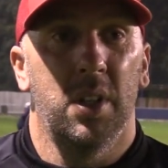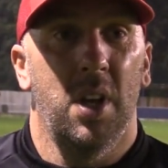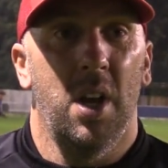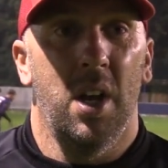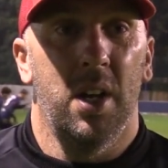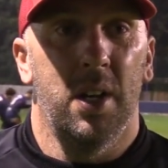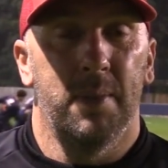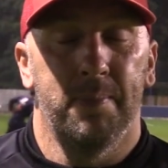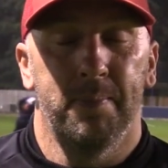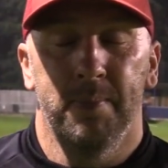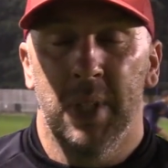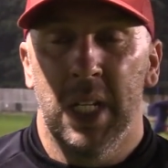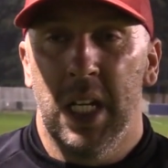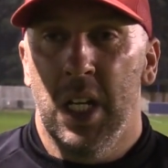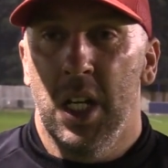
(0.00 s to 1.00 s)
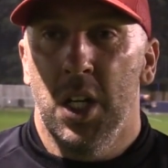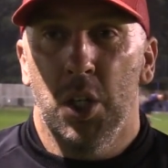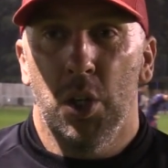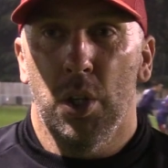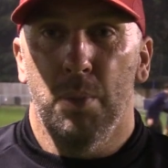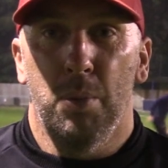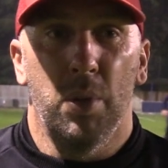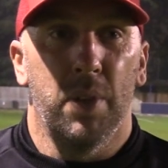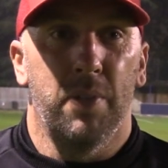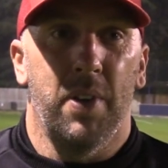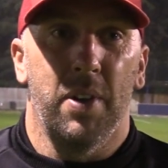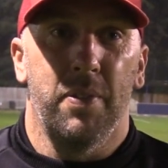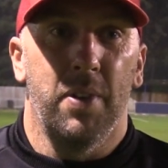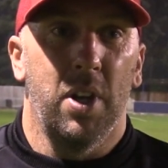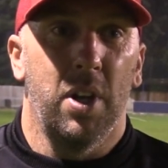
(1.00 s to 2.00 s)
Um, got the ball in the
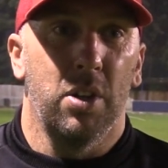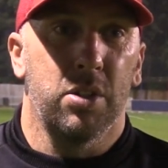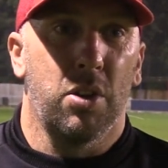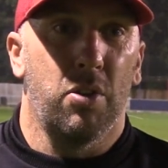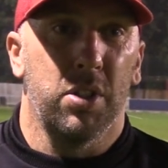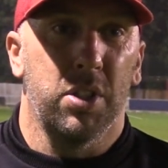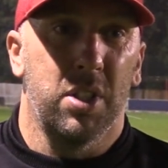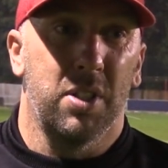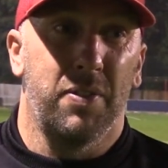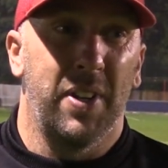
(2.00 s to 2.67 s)
final third, lots of crosses.